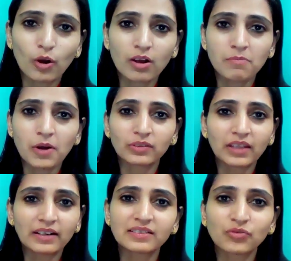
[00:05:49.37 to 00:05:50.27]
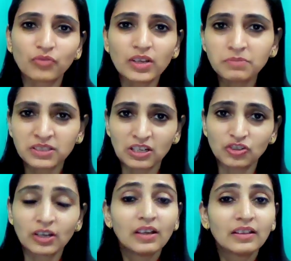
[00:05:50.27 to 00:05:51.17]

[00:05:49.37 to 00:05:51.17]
talk about, that is Dream Stitch,